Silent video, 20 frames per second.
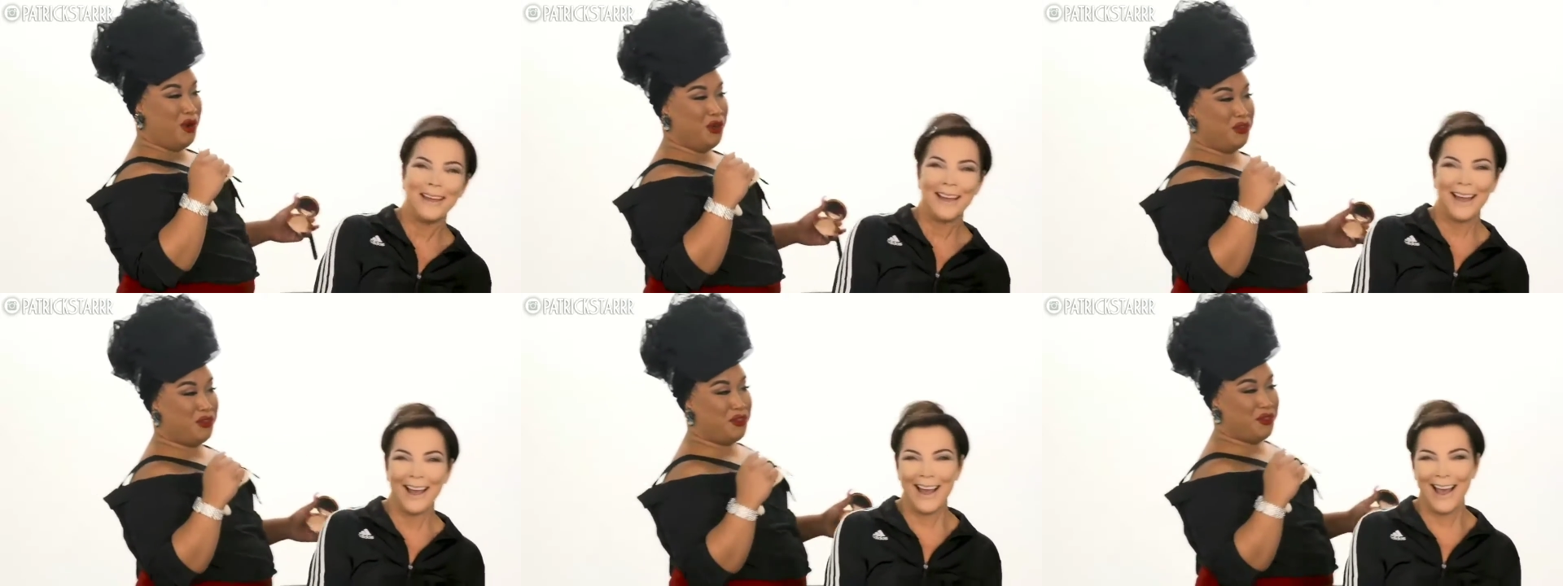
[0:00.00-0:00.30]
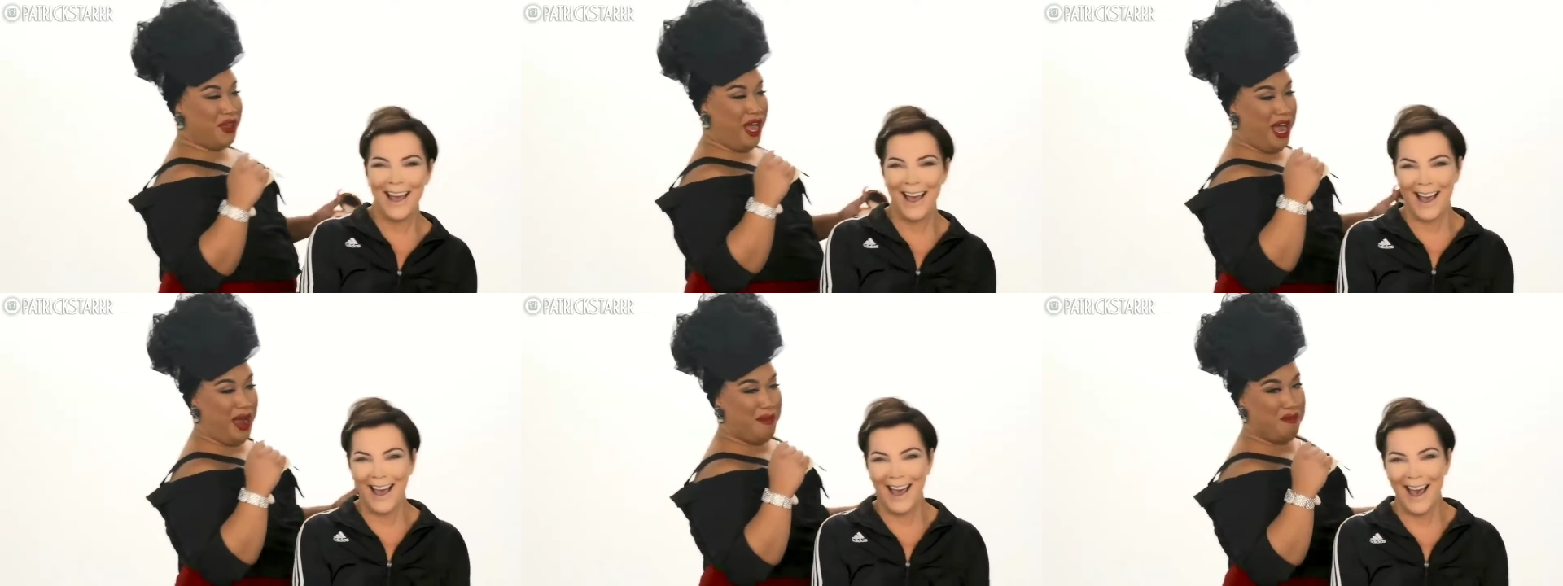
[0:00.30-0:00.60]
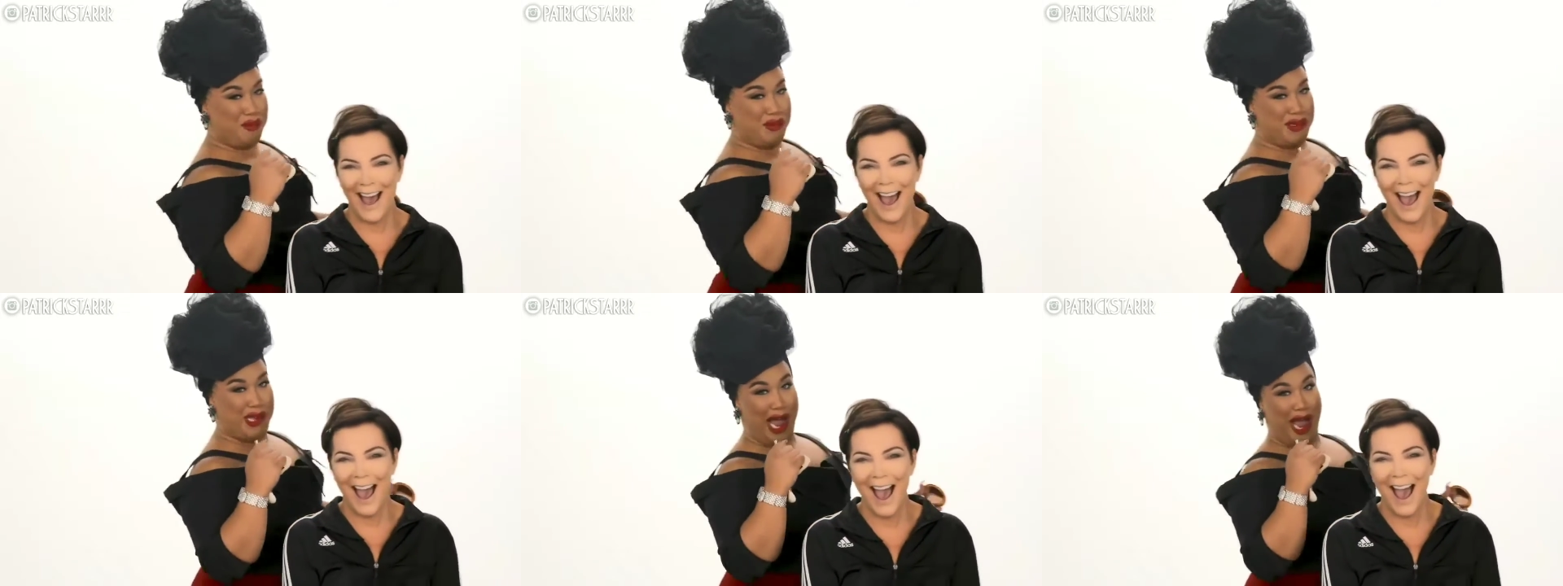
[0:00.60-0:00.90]
Speaker 1: North,
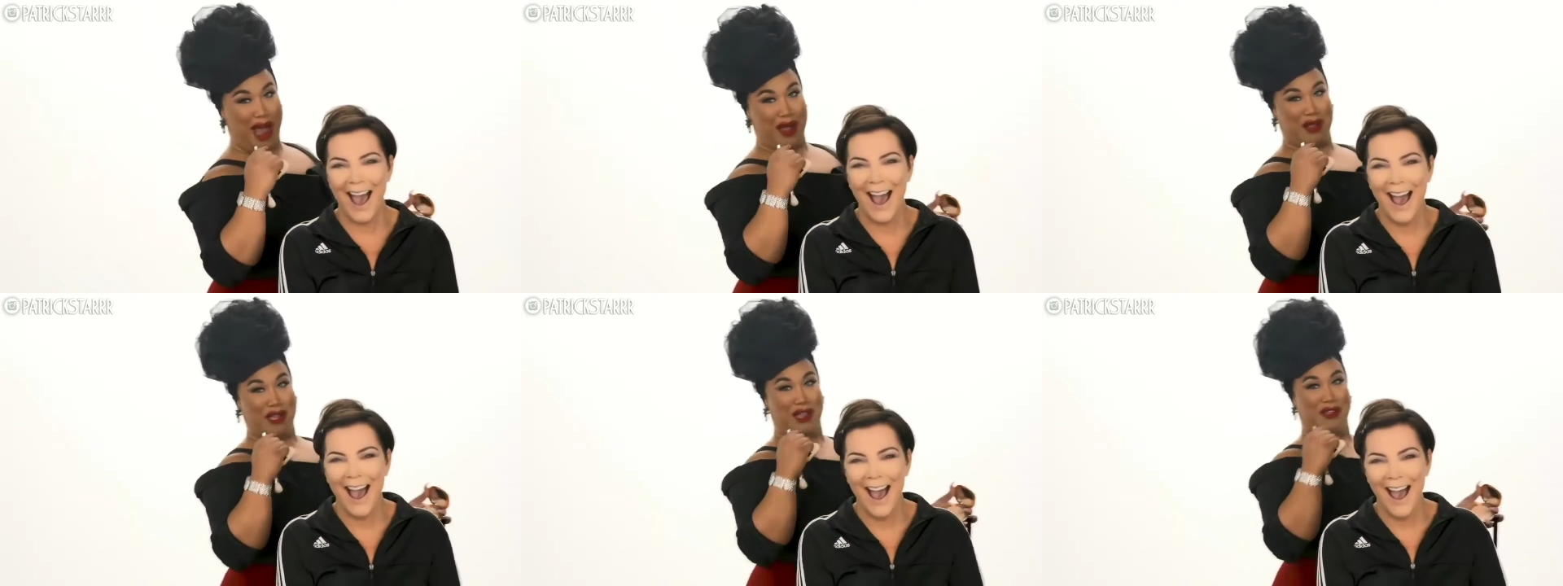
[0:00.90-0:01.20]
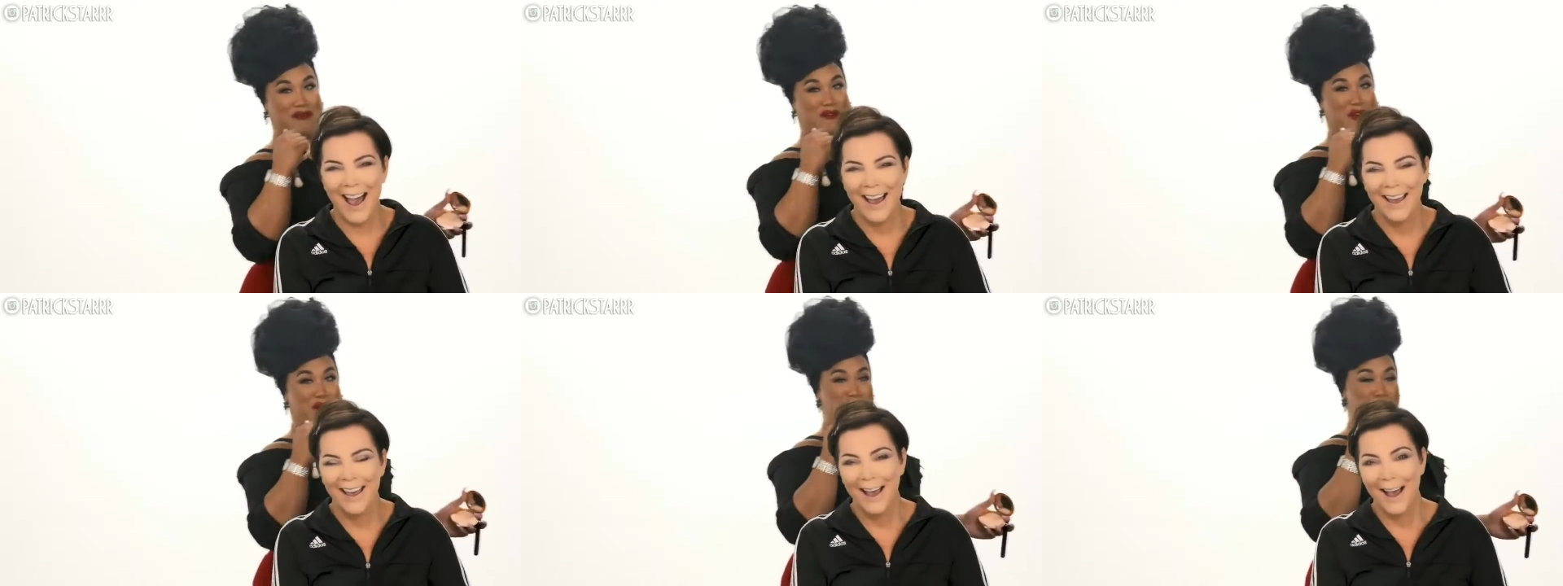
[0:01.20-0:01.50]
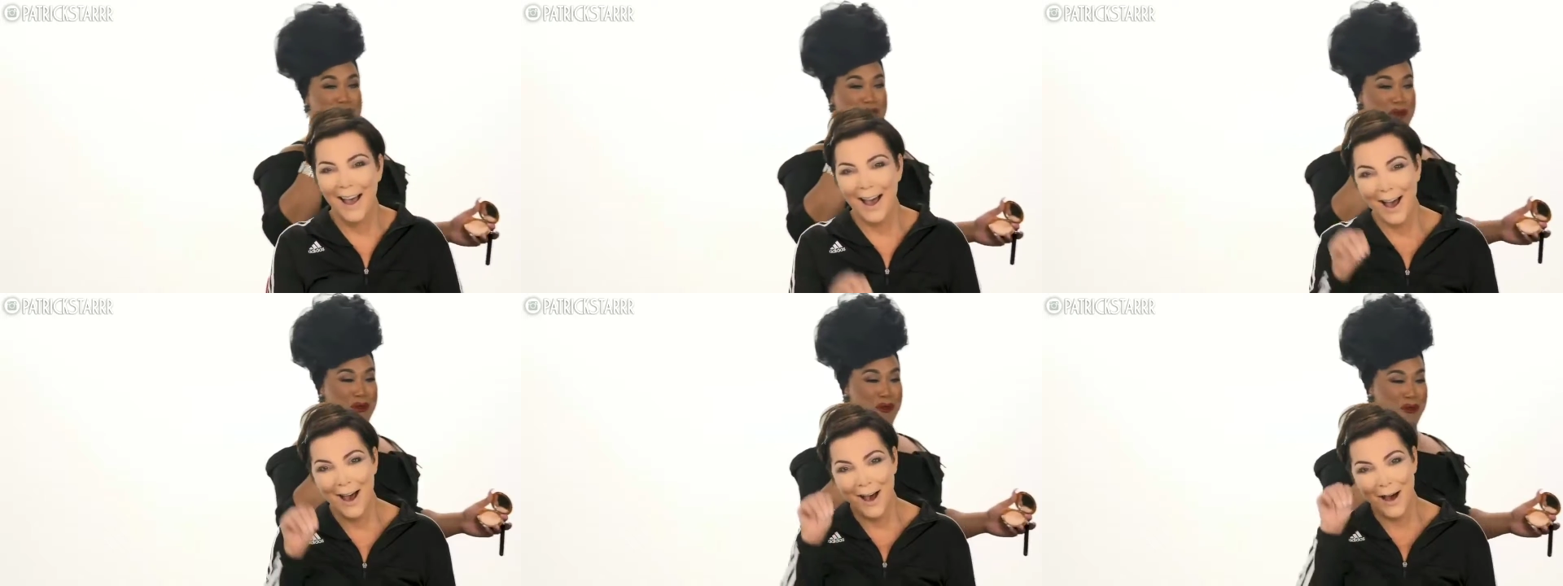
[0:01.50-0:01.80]
I'm gagging for
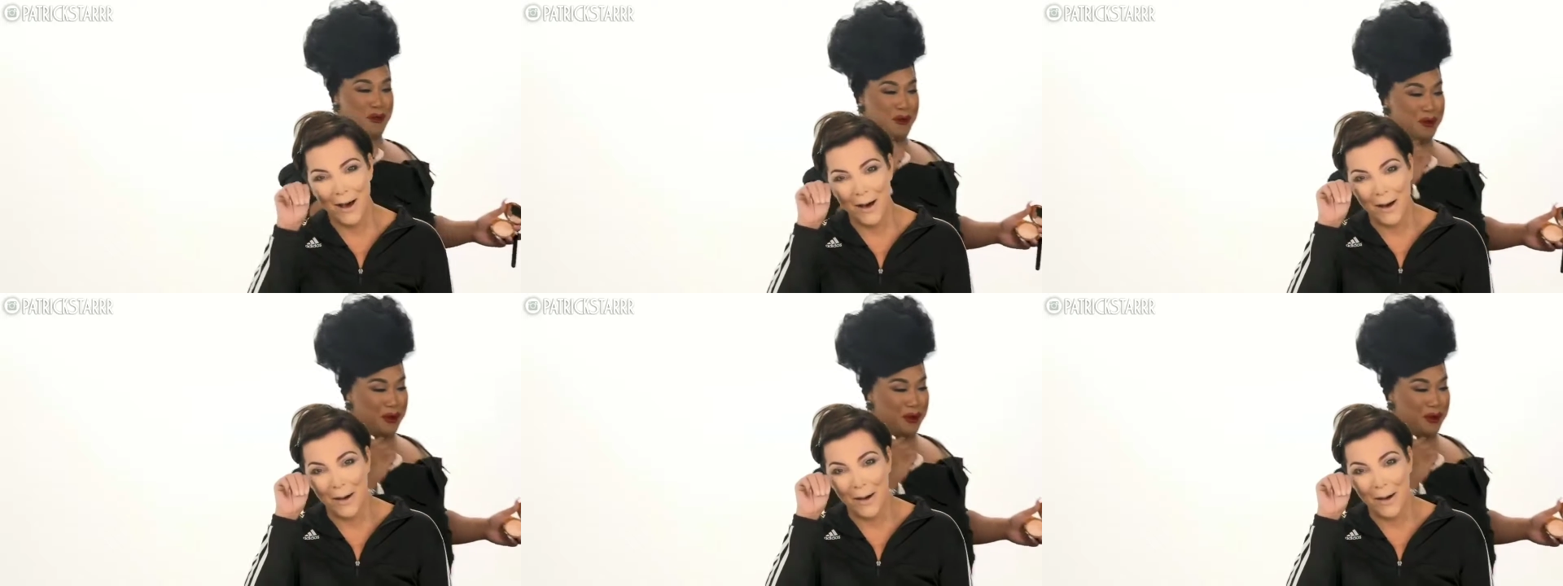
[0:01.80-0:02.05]
you!